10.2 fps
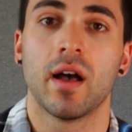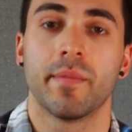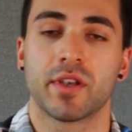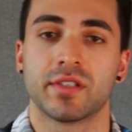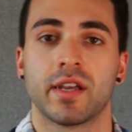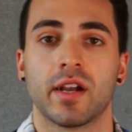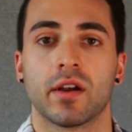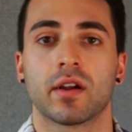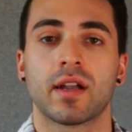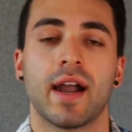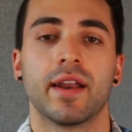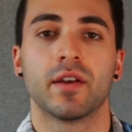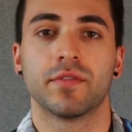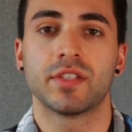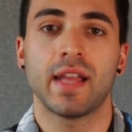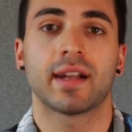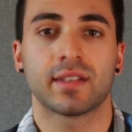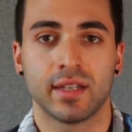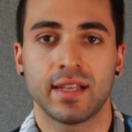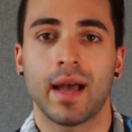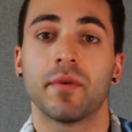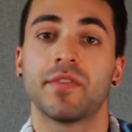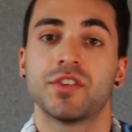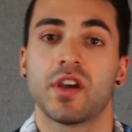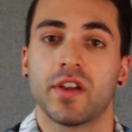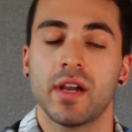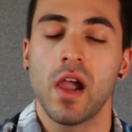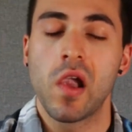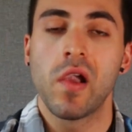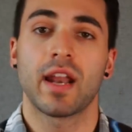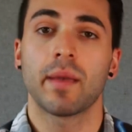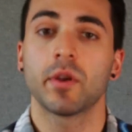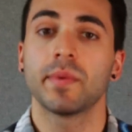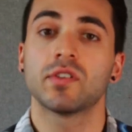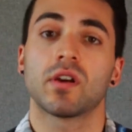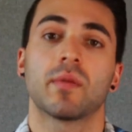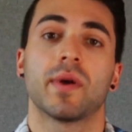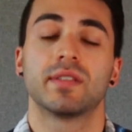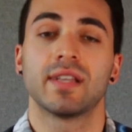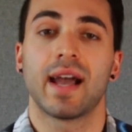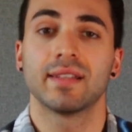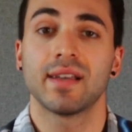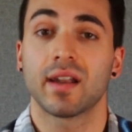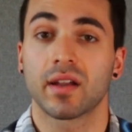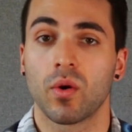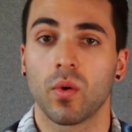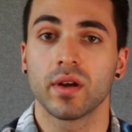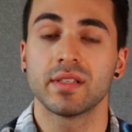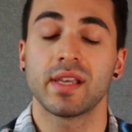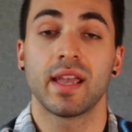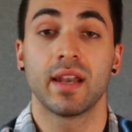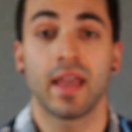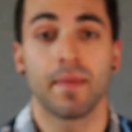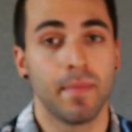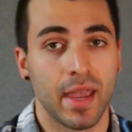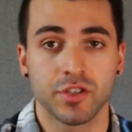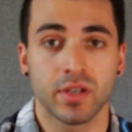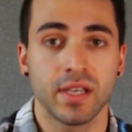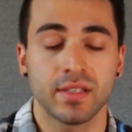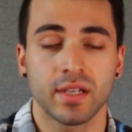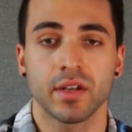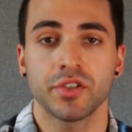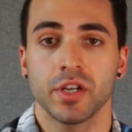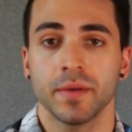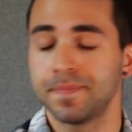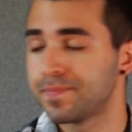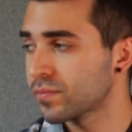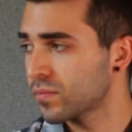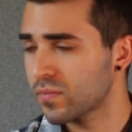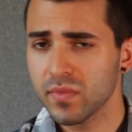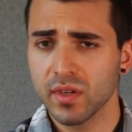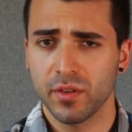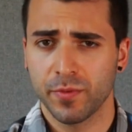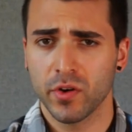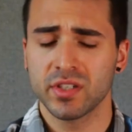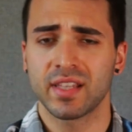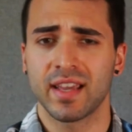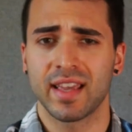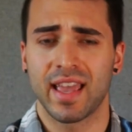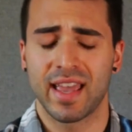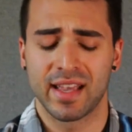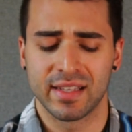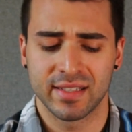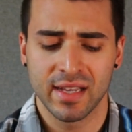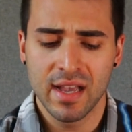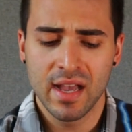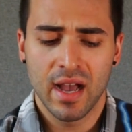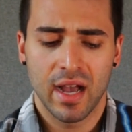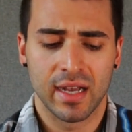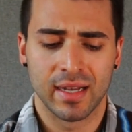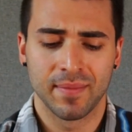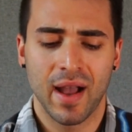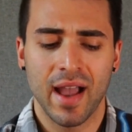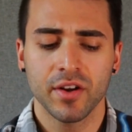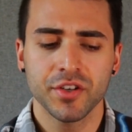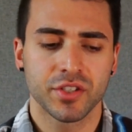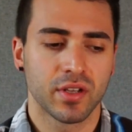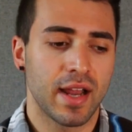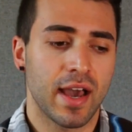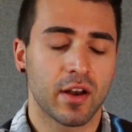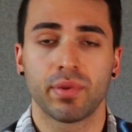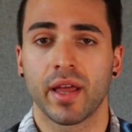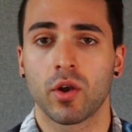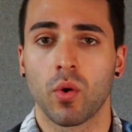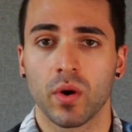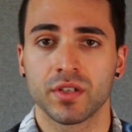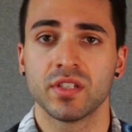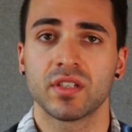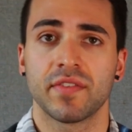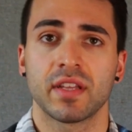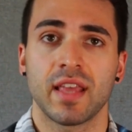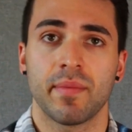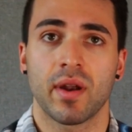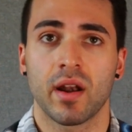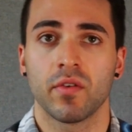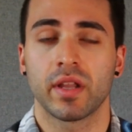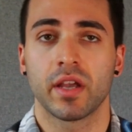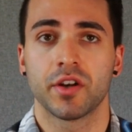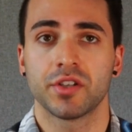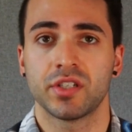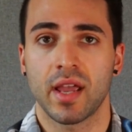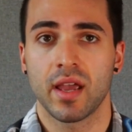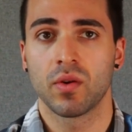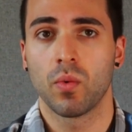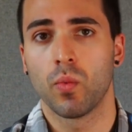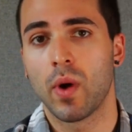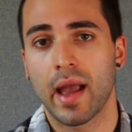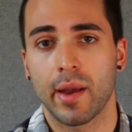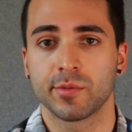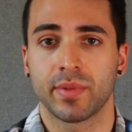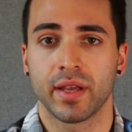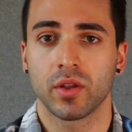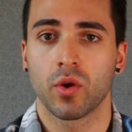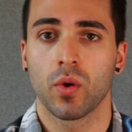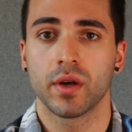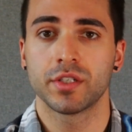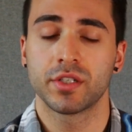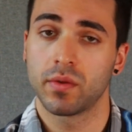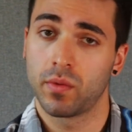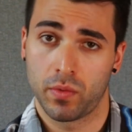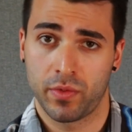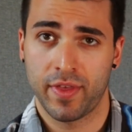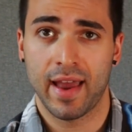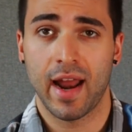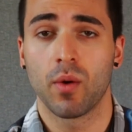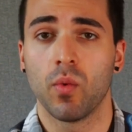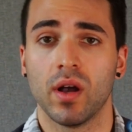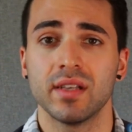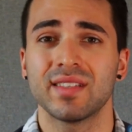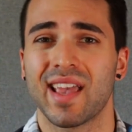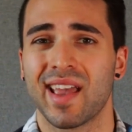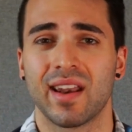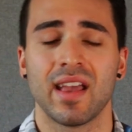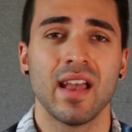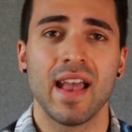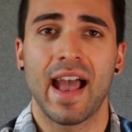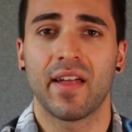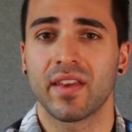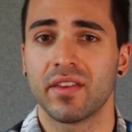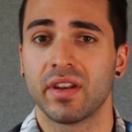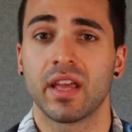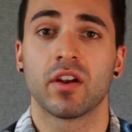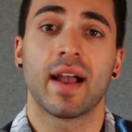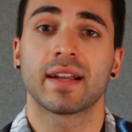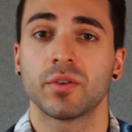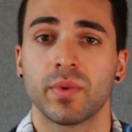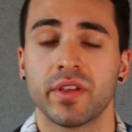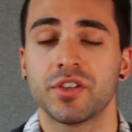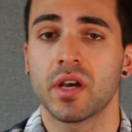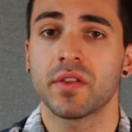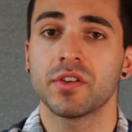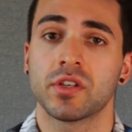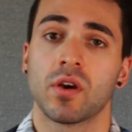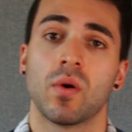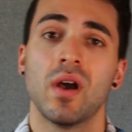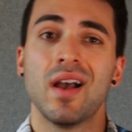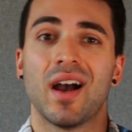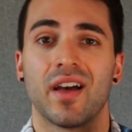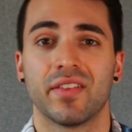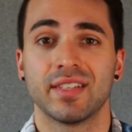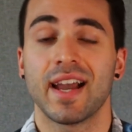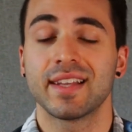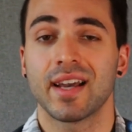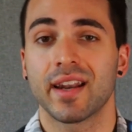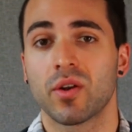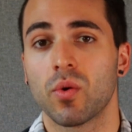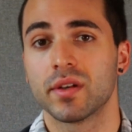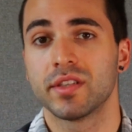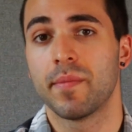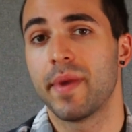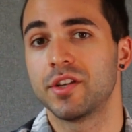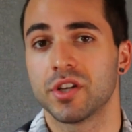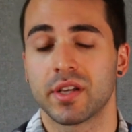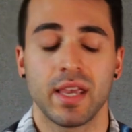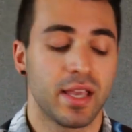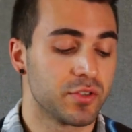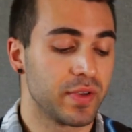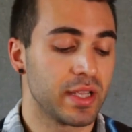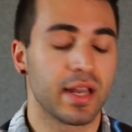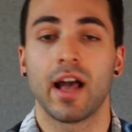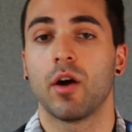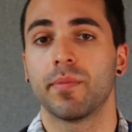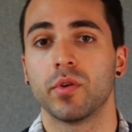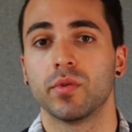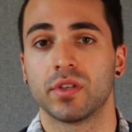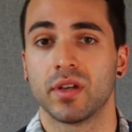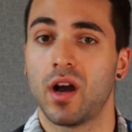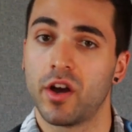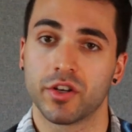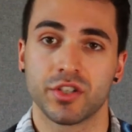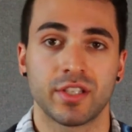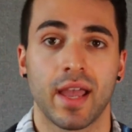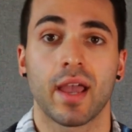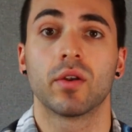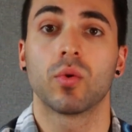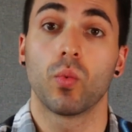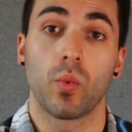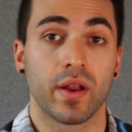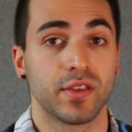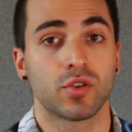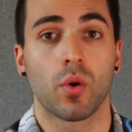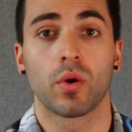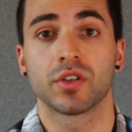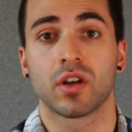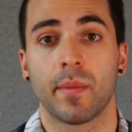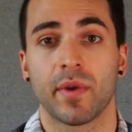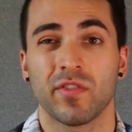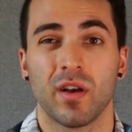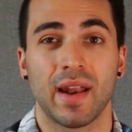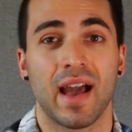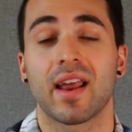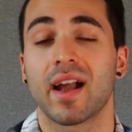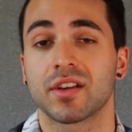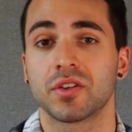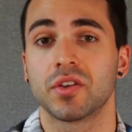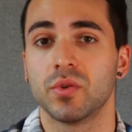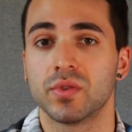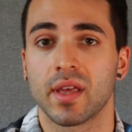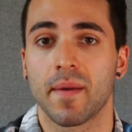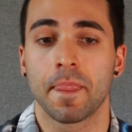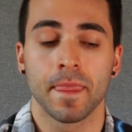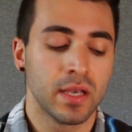because they are kind of stacked on top of each other. Today I'm going to be talking about diatonic chords in a major key signature. The first thing is, I understood how to play chords and stuff like that, but I didn't really understand why I was playing the chords that I was and how they even interacted with each other. So the diatonic chords in a major key is really going to help you to understand where these chords are coming from and how to actually use them.